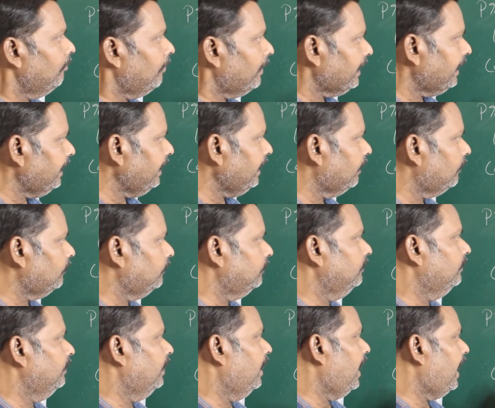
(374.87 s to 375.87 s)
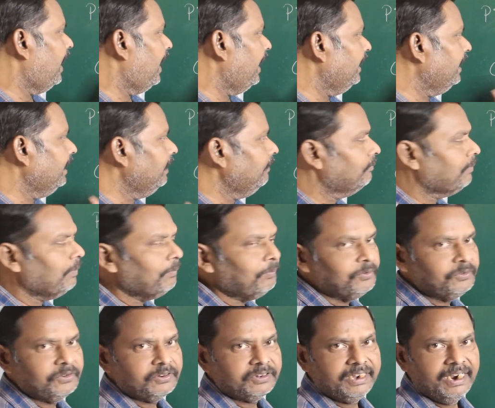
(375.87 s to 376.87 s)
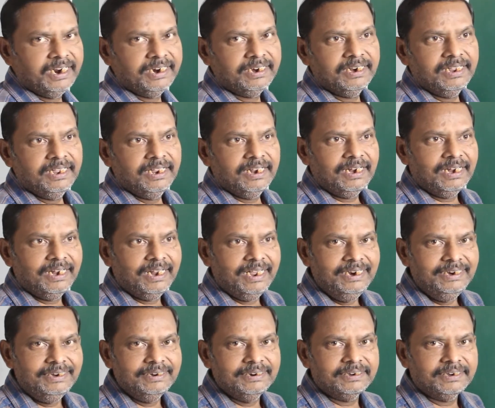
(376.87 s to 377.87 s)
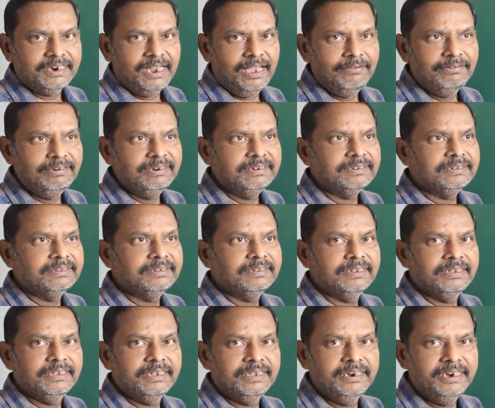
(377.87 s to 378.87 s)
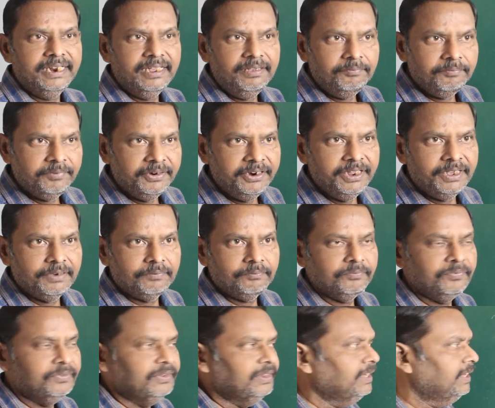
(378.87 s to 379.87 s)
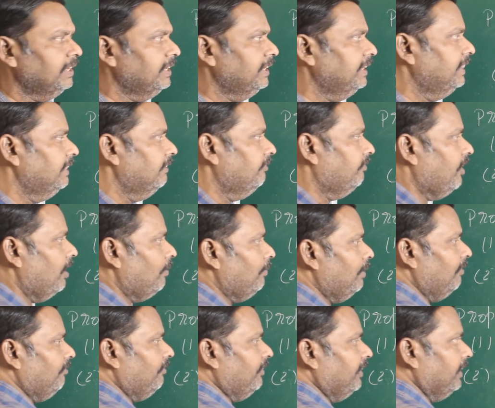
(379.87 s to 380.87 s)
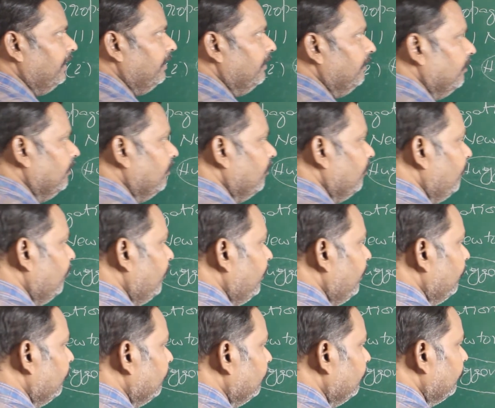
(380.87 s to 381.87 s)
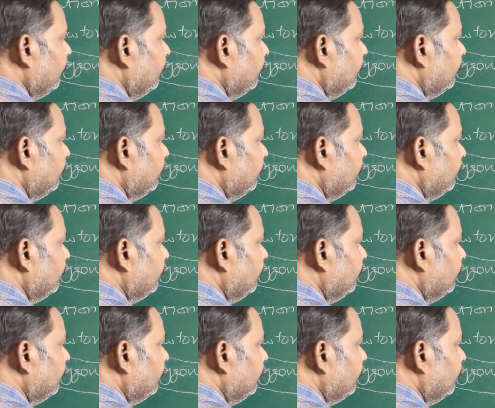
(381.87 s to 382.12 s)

But anyhow, Huygens proposed that light travels in a medium in the form of a wave.